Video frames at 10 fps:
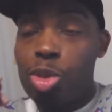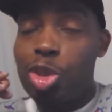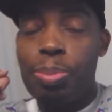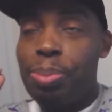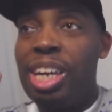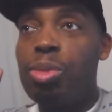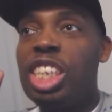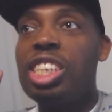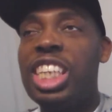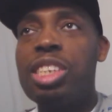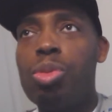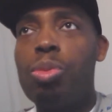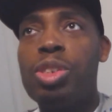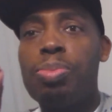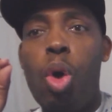This
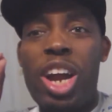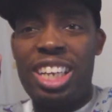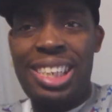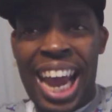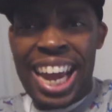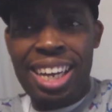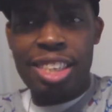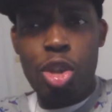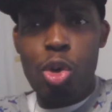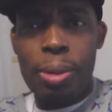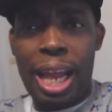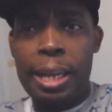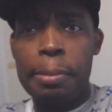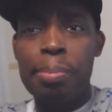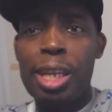one was more entertaining, too.
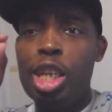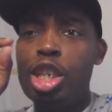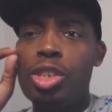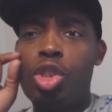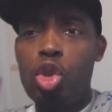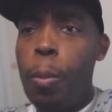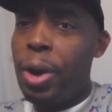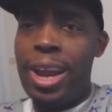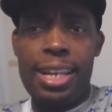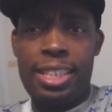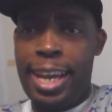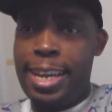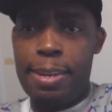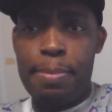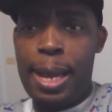Like, super
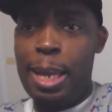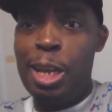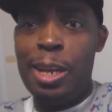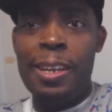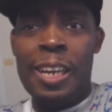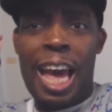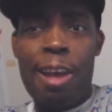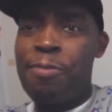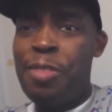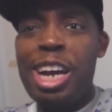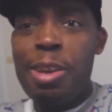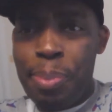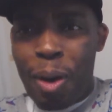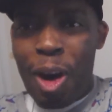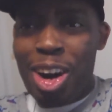entertaining, man. Had funny
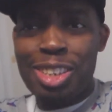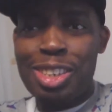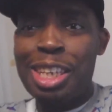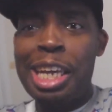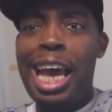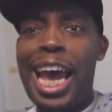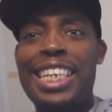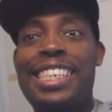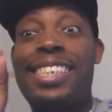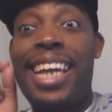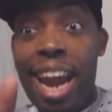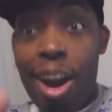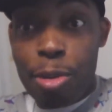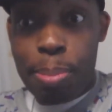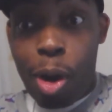parts. Had
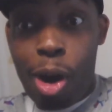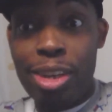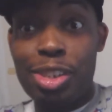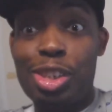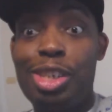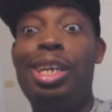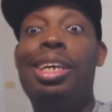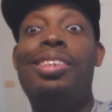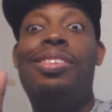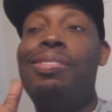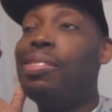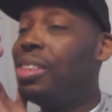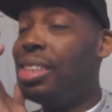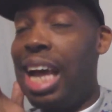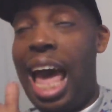scary parts.
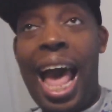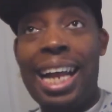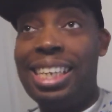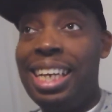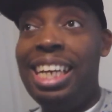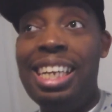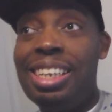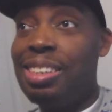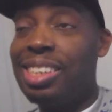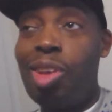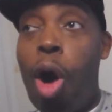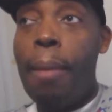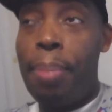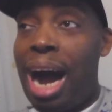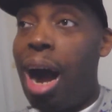The acting. The
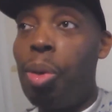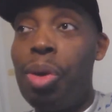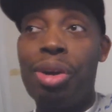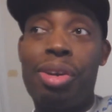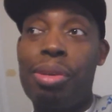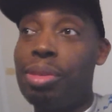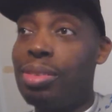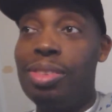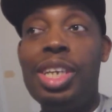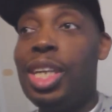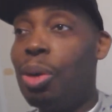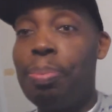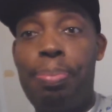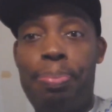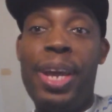star power. The, you know,
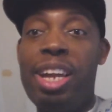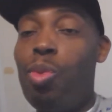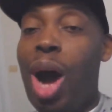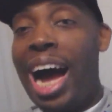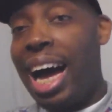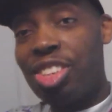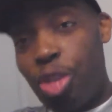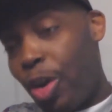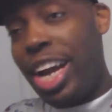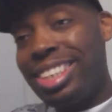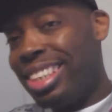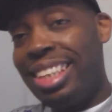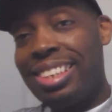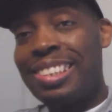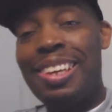Pennywise
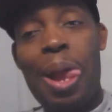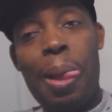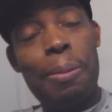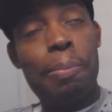craziness.